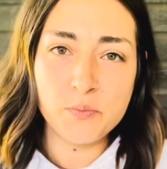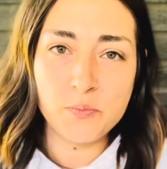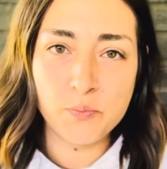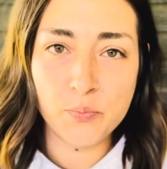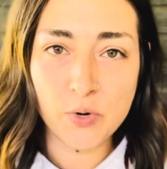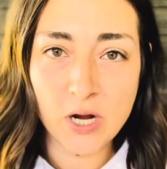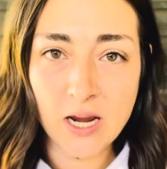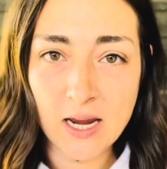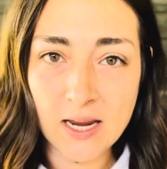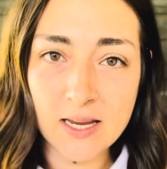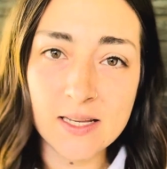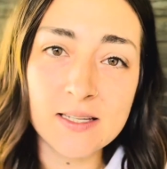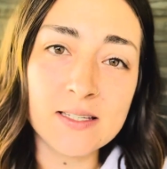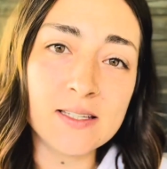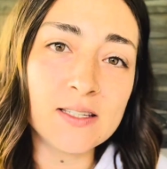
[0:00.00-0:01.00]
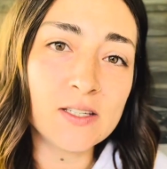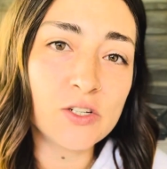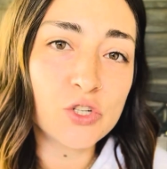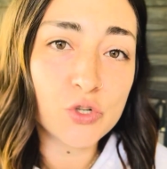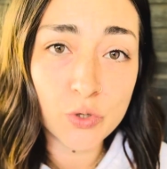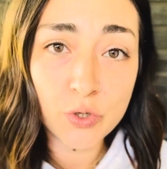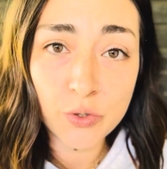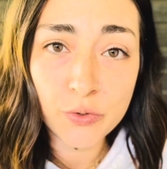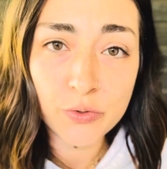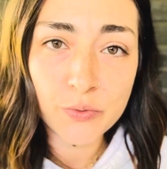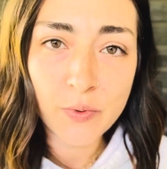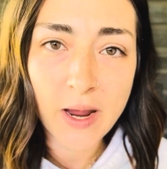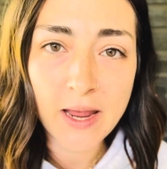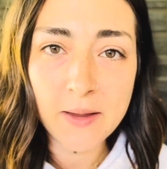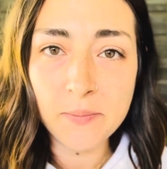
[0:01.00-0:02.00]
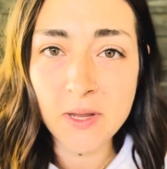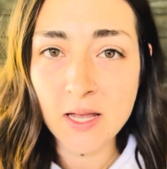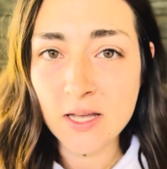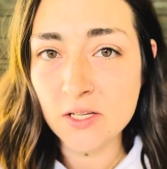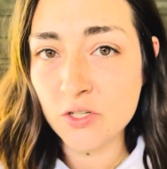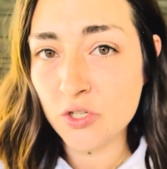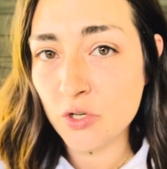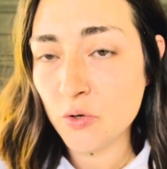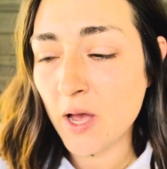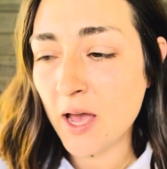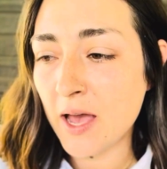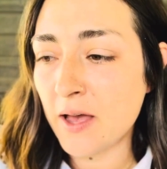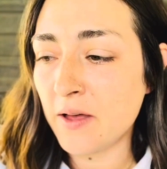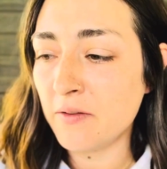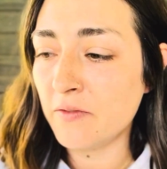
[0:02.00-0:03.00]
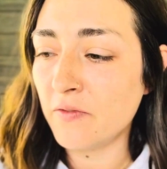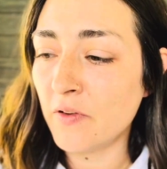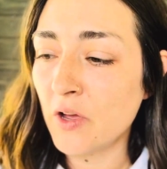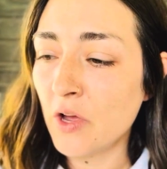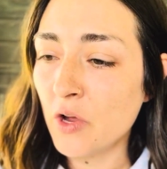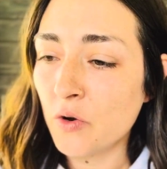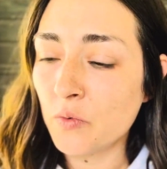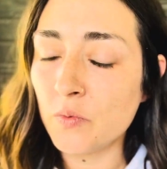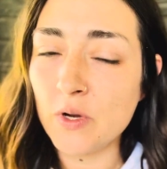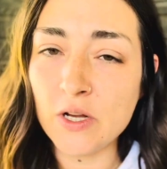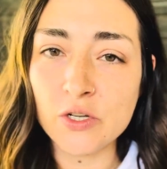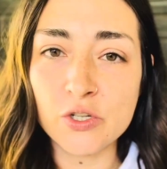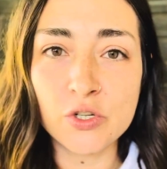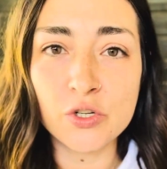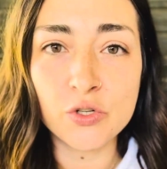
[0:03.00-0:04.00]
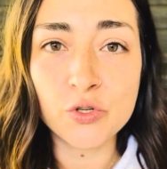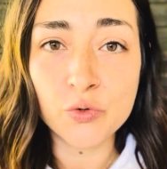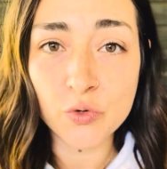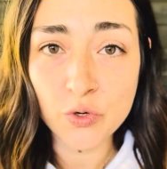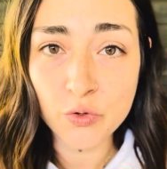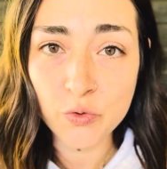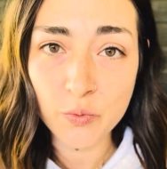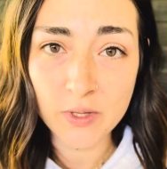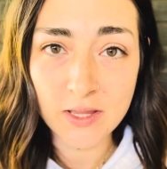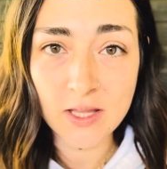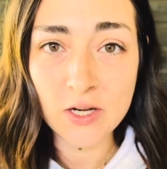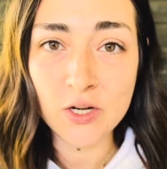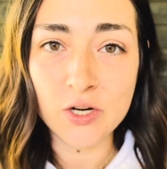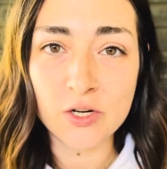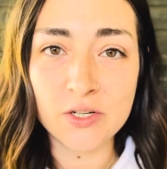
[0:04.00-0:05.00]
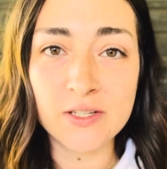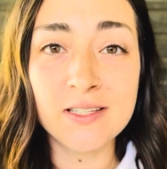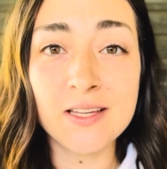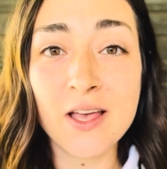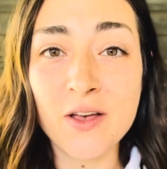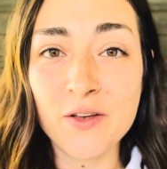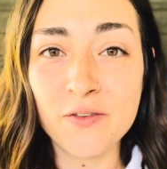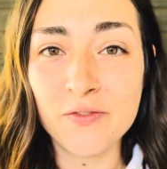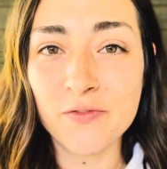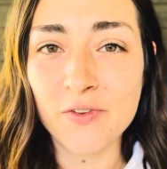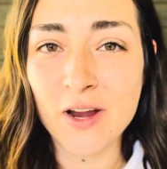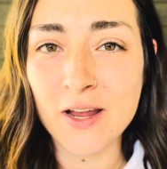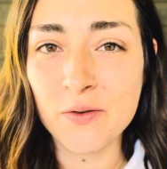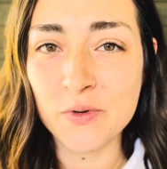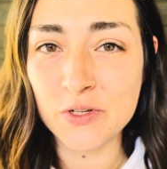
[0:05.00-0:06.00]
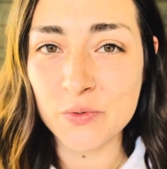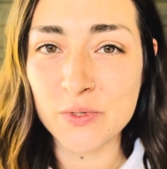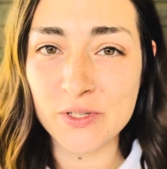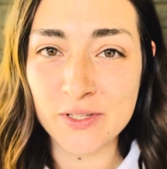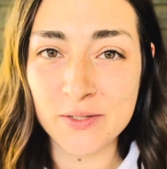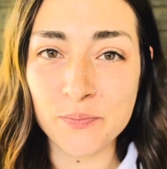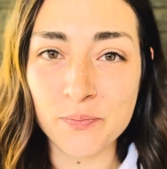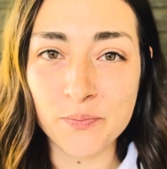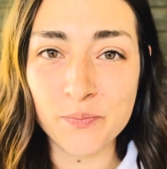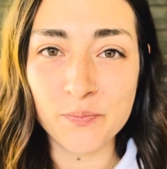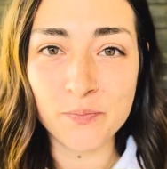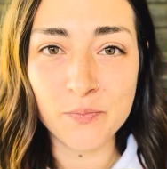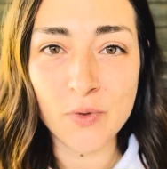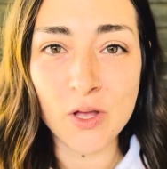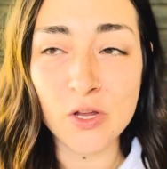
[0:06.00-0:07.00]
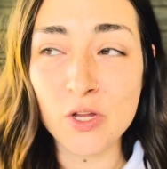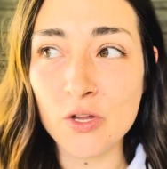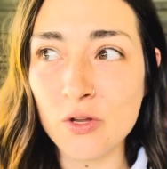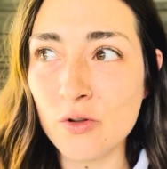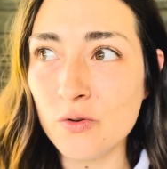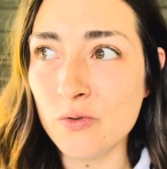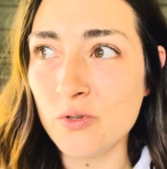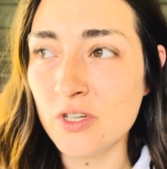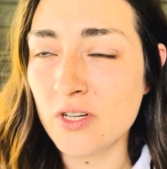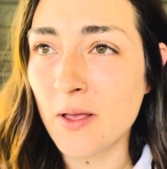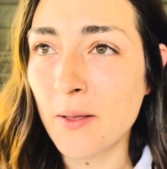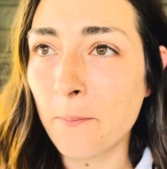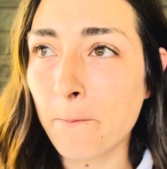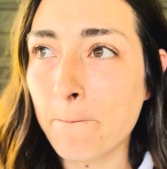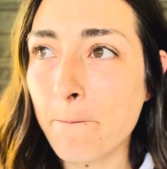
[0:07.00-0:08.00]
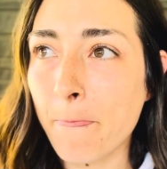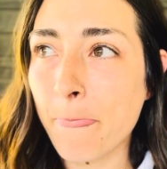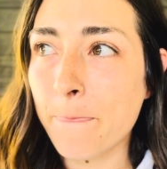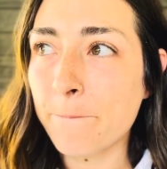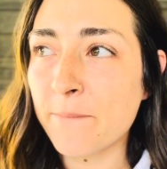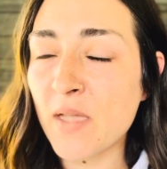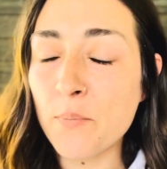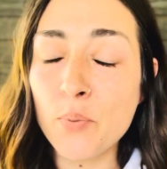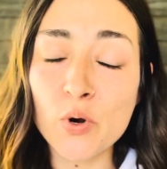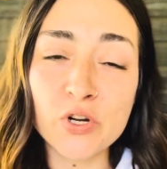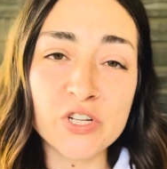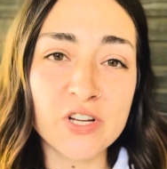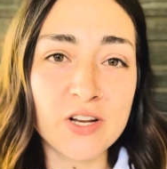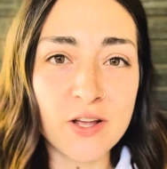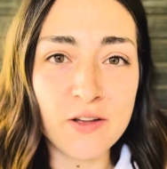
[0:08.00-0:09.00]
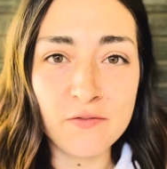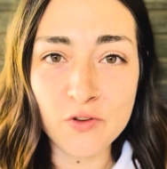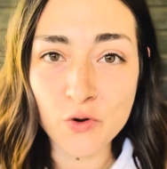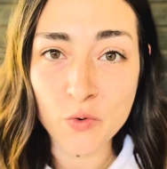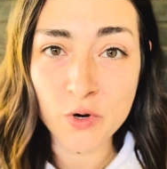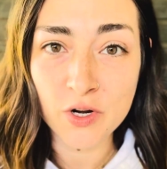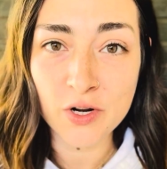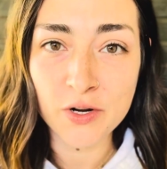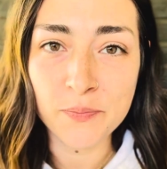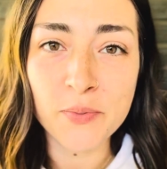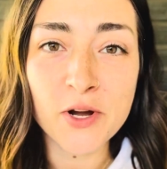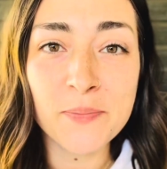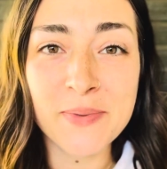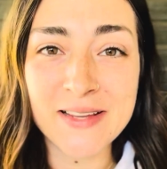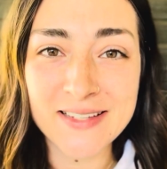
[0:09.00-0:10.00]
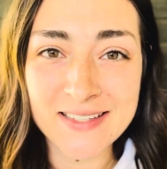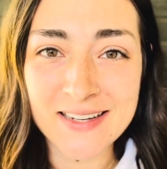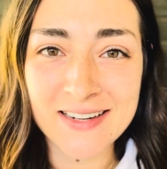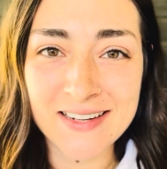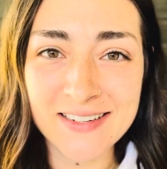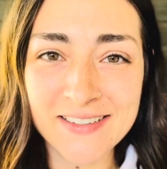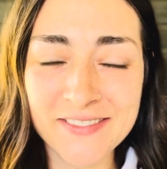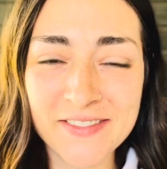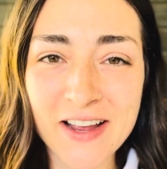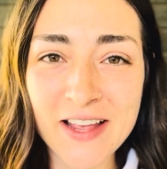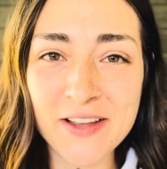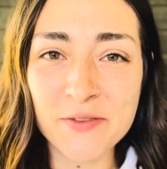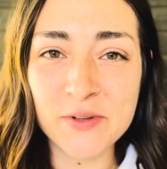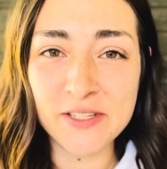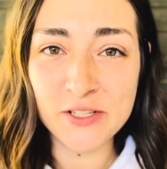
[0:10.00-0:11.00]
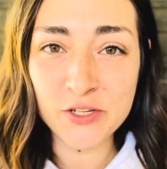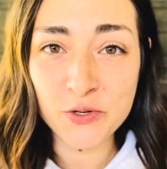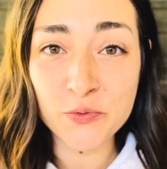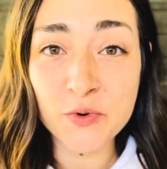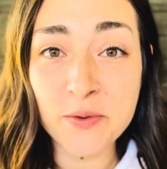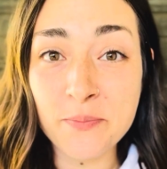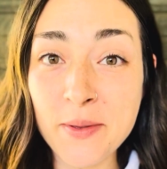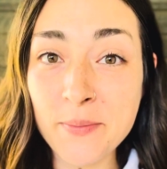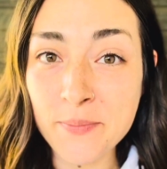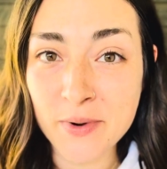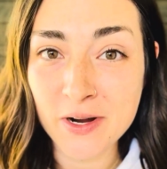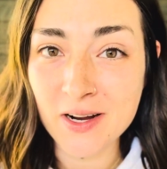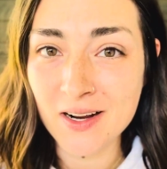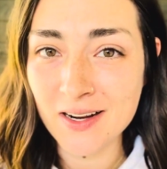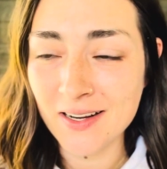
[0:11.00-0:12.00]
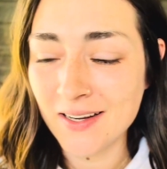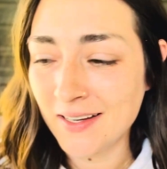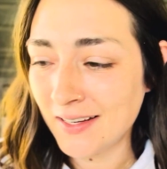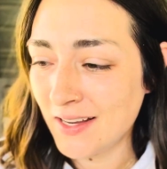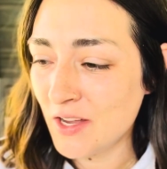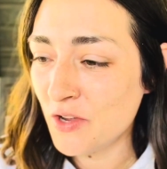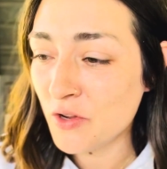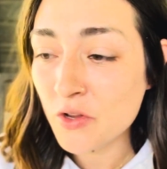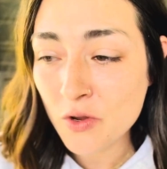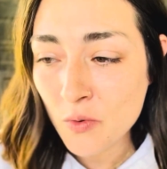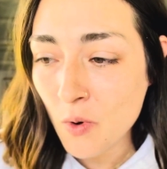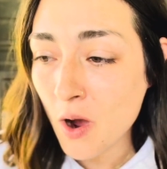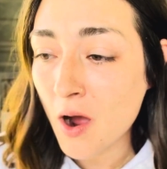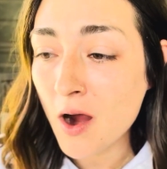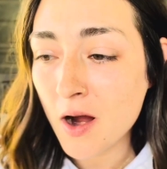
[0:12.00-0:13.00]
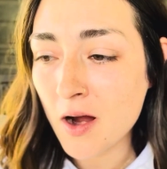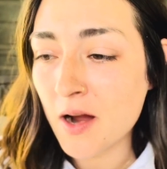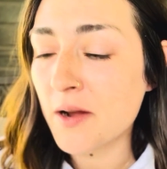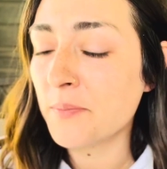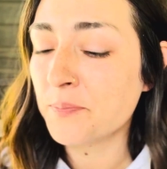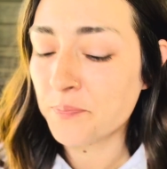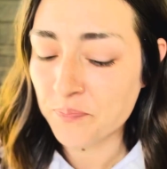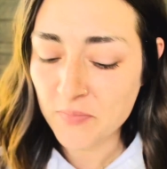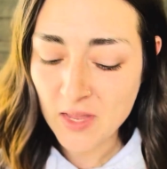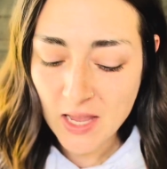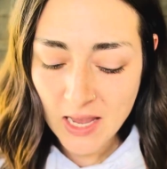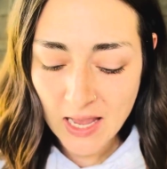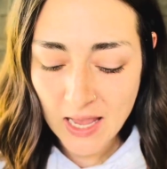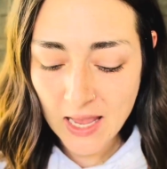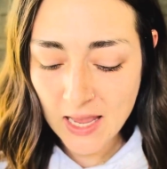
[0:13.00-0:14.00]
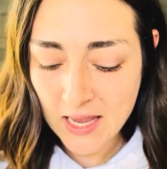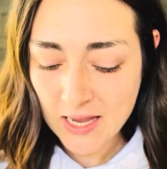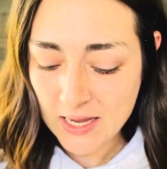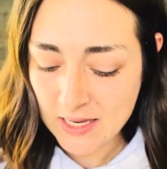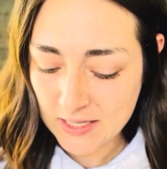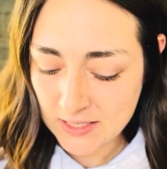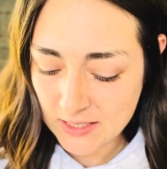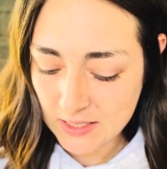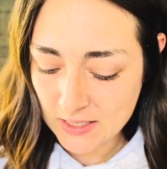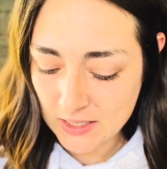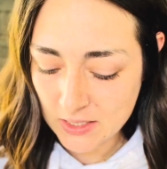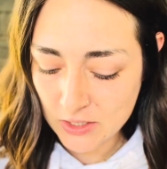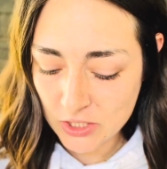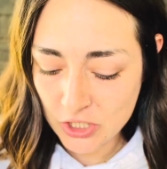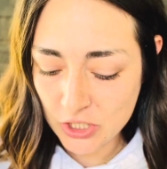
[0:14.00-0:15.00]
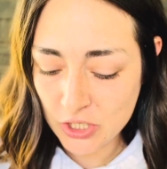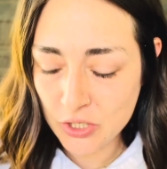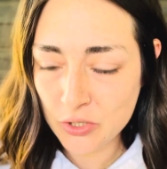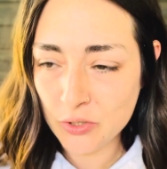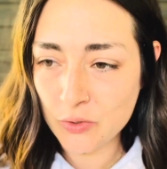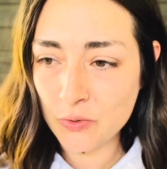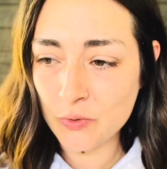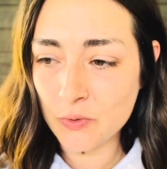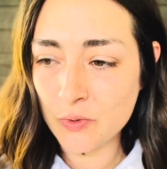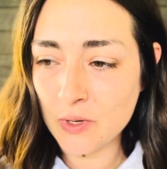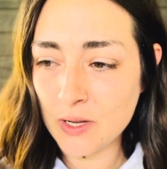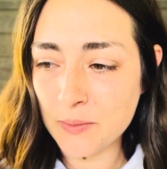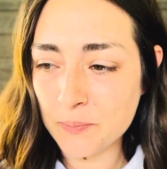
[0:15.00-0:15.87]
brings truth, right? Because you have reached truth within yourself, right? Which was a huge portion of your purpose here, right, was to remember who you are and to